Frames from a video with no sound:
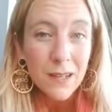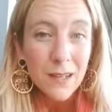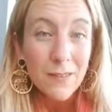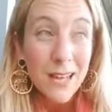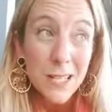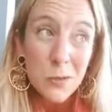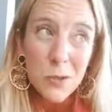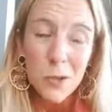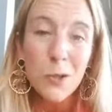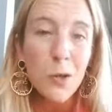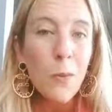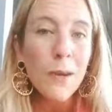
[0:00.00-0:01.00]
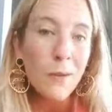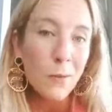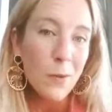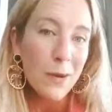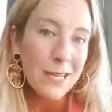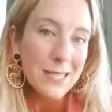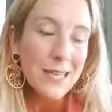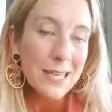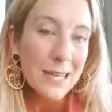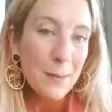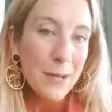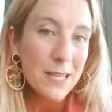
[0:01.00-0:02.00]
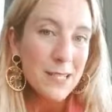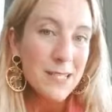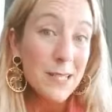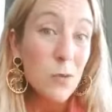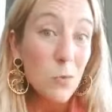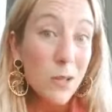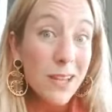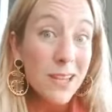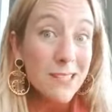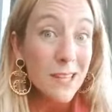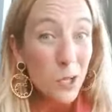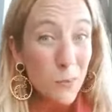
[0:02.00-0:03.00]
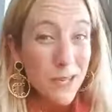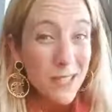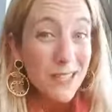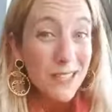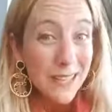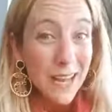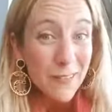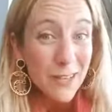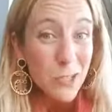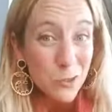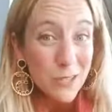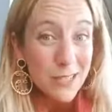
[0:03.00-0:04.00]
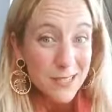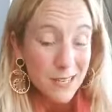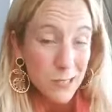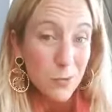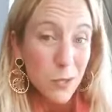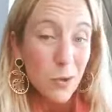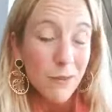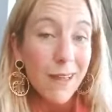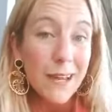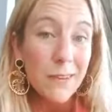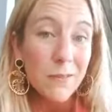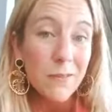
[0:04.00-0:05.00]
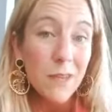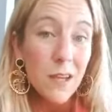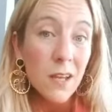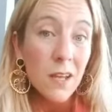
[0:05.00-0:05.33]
If that's what you're going through on a day-to-day basis, then realize that you're basically having duty sex with your life,